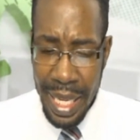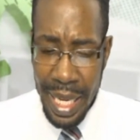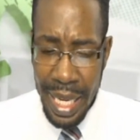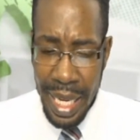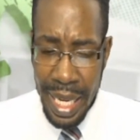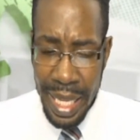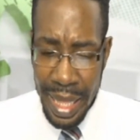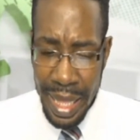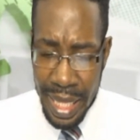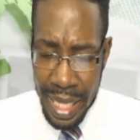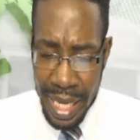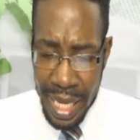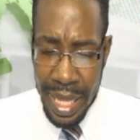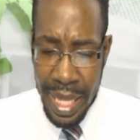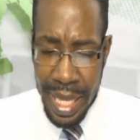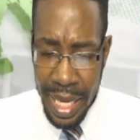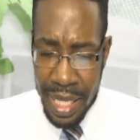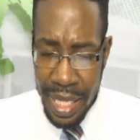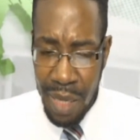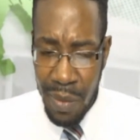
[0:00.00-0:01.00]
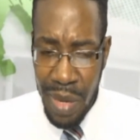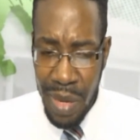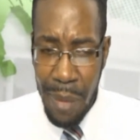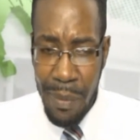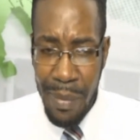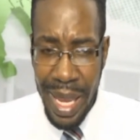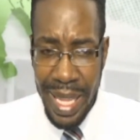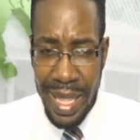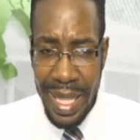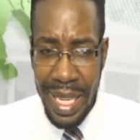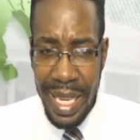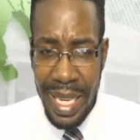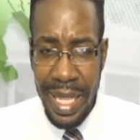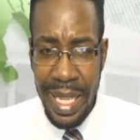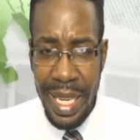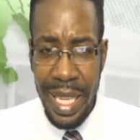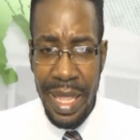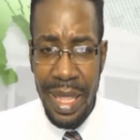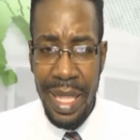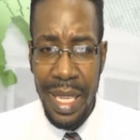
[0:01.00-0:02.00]
it needs to be amended.
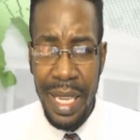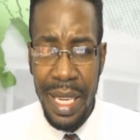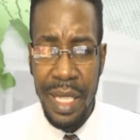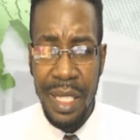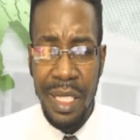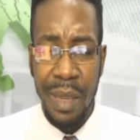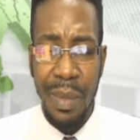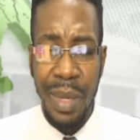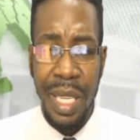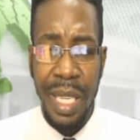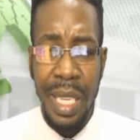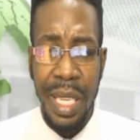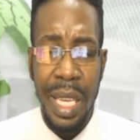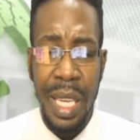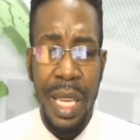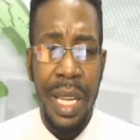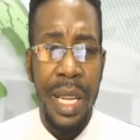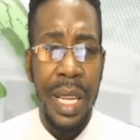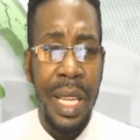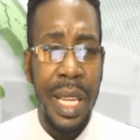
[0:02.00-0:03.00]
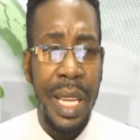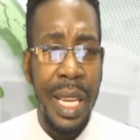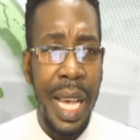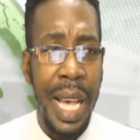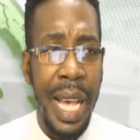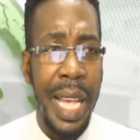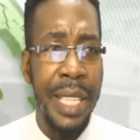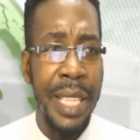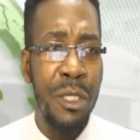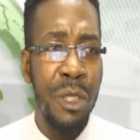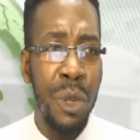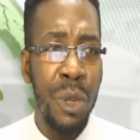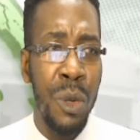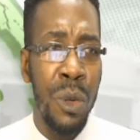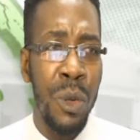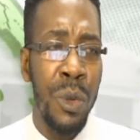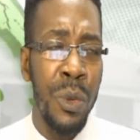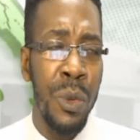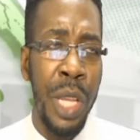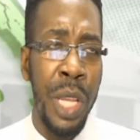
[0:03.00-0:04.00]
It needs to be, and
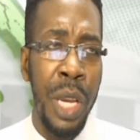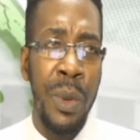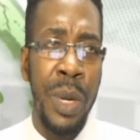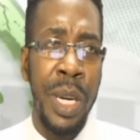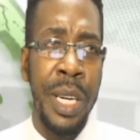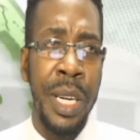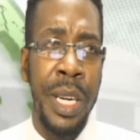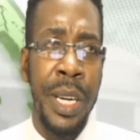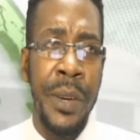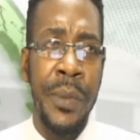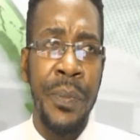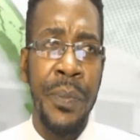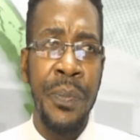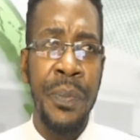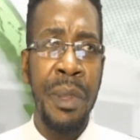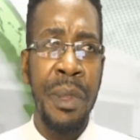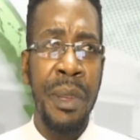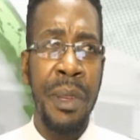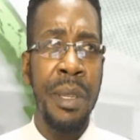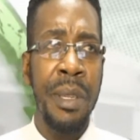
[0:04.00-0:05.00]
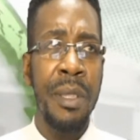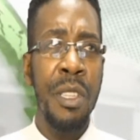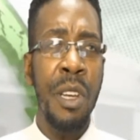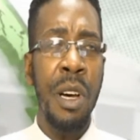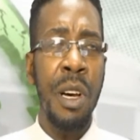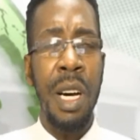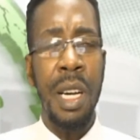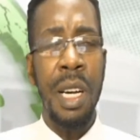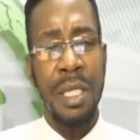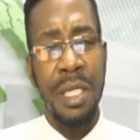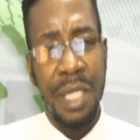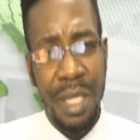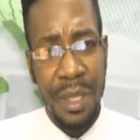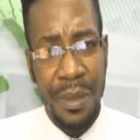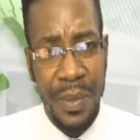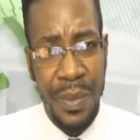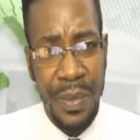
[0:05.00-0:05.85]
so there were talks